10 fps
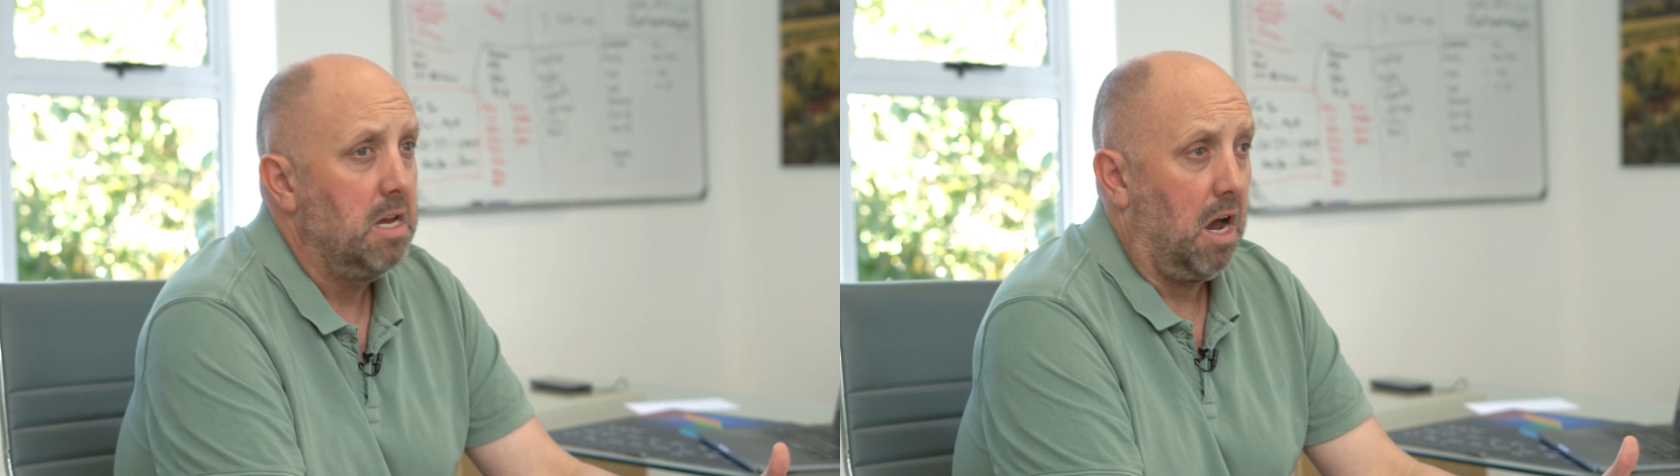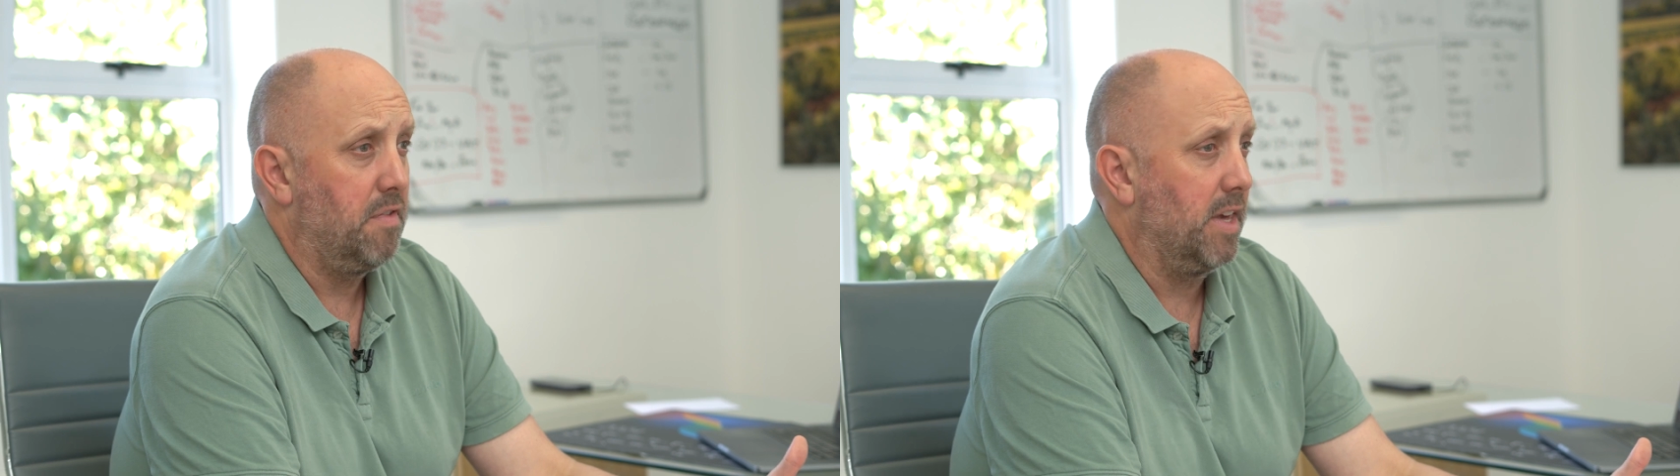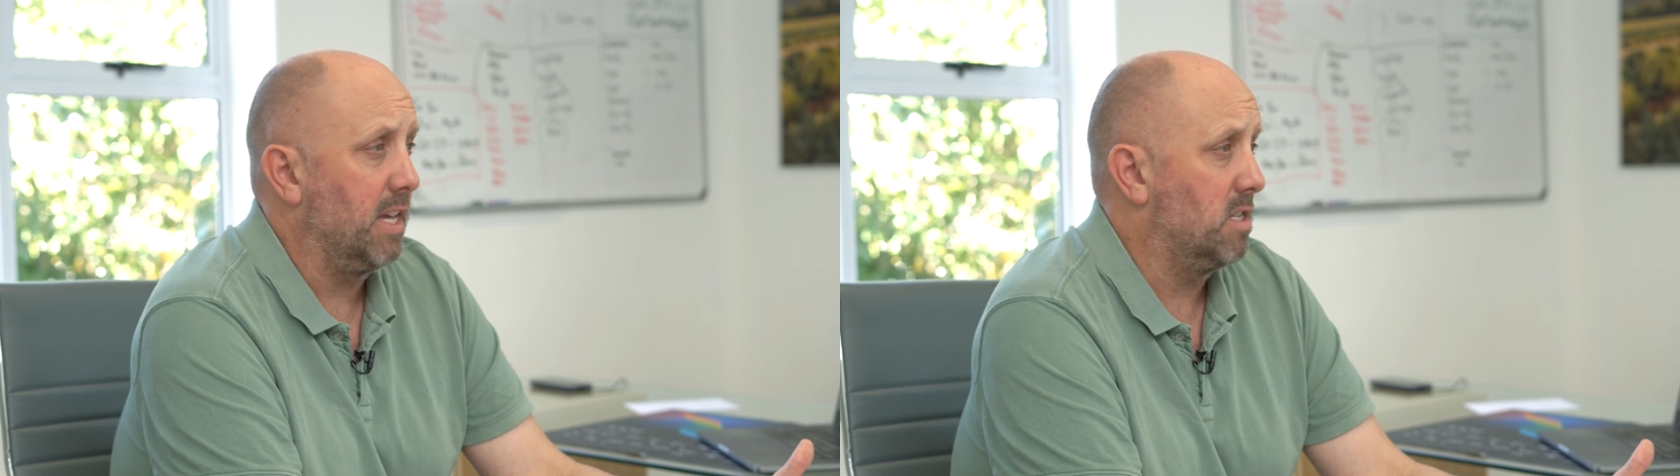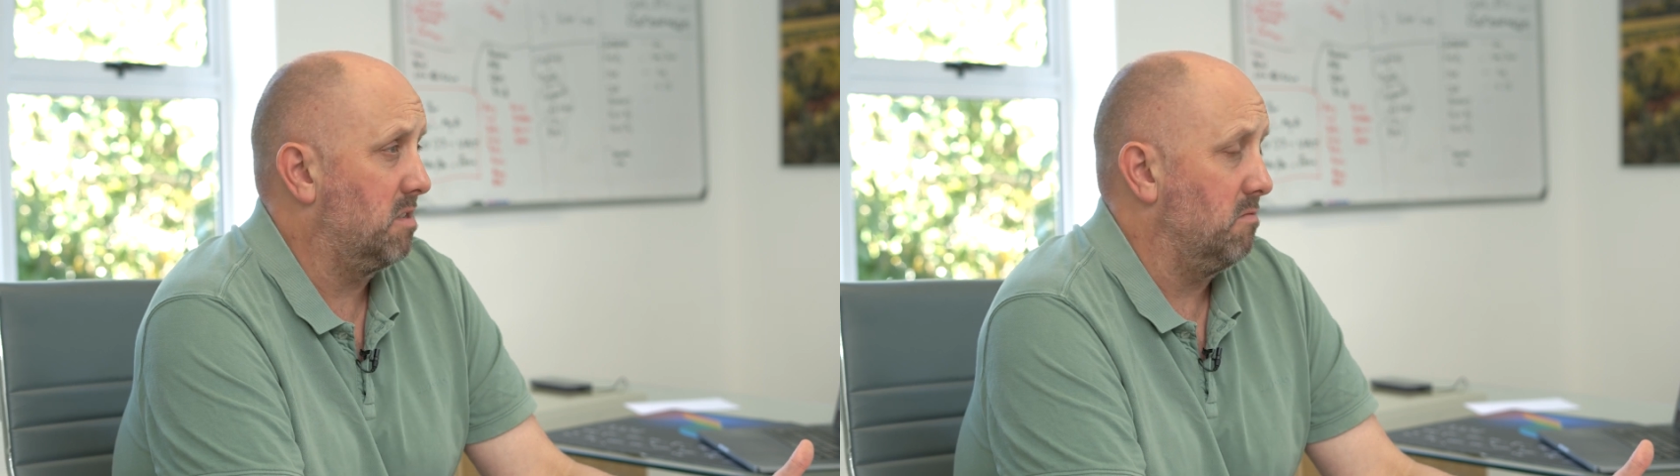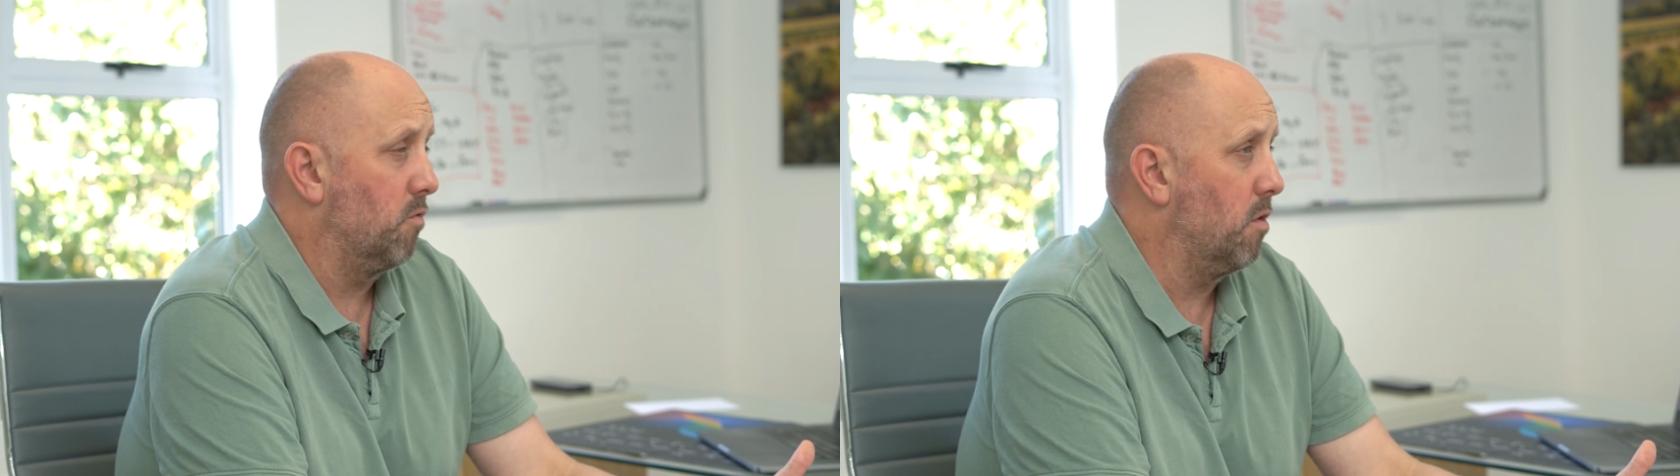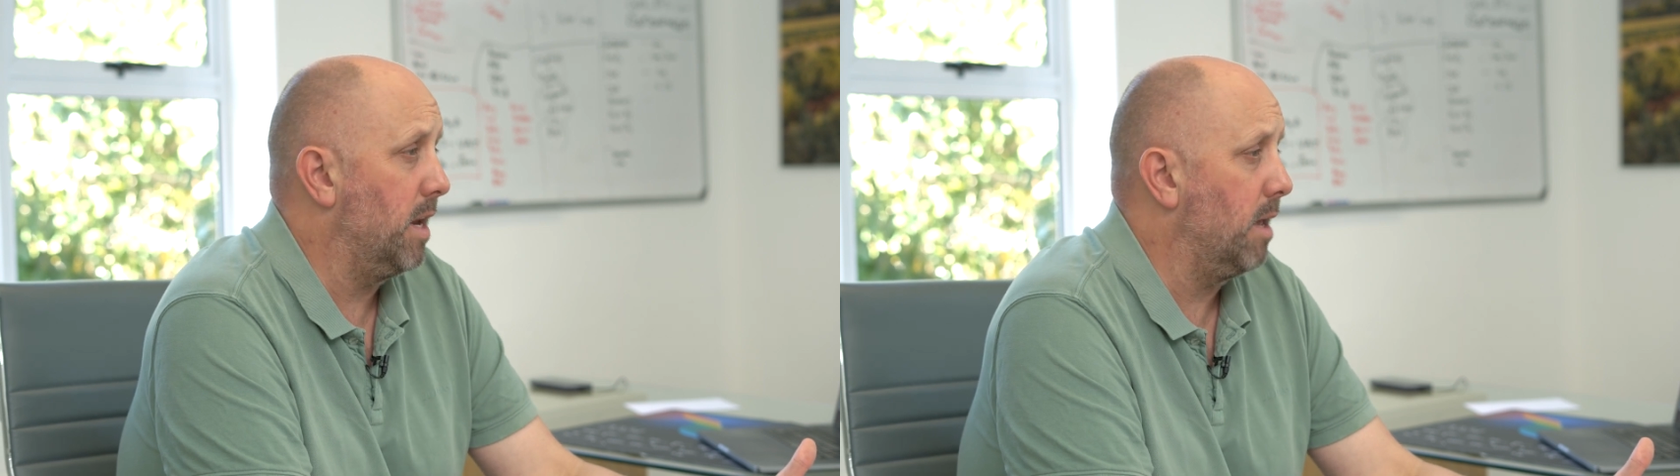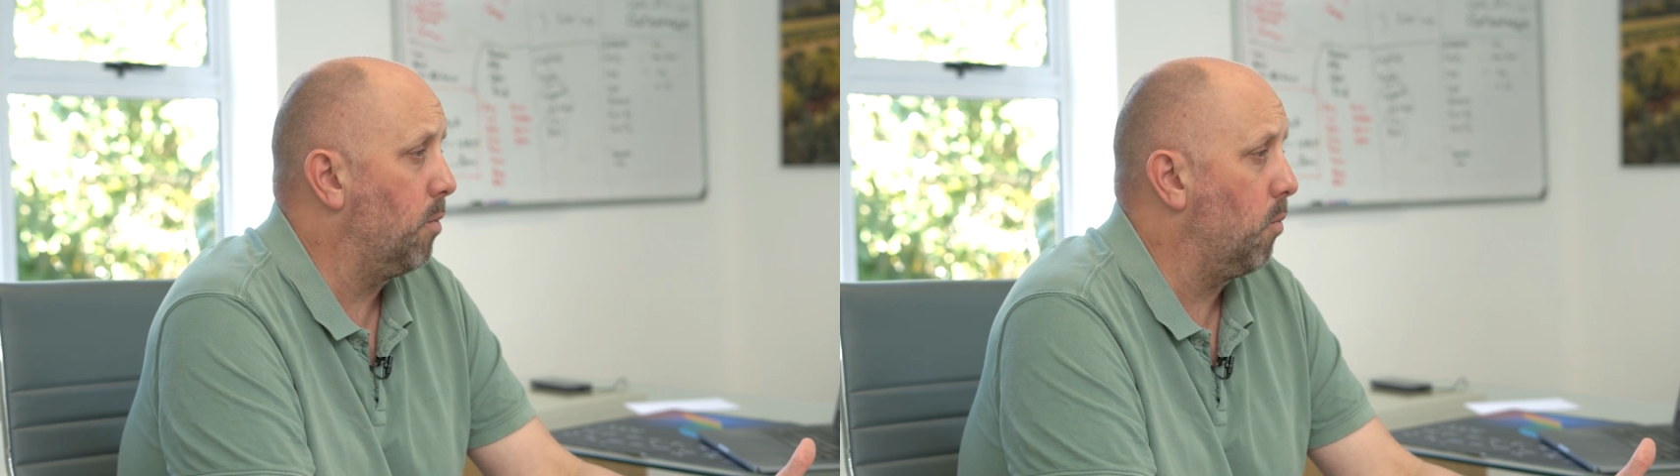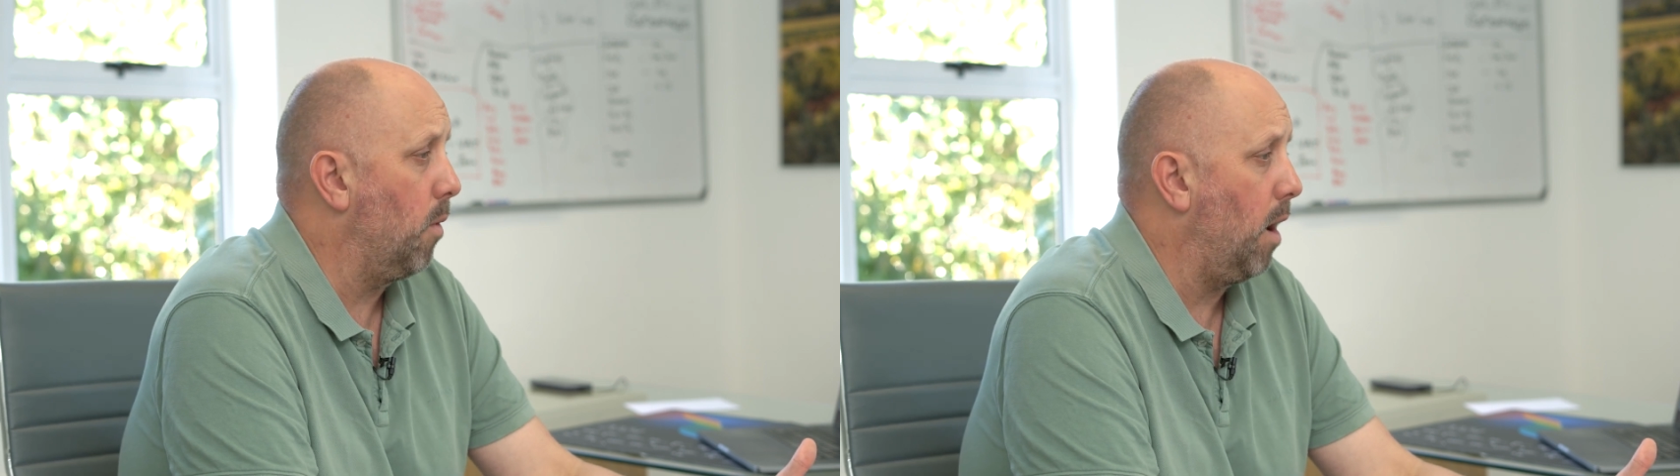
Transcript: I think it's really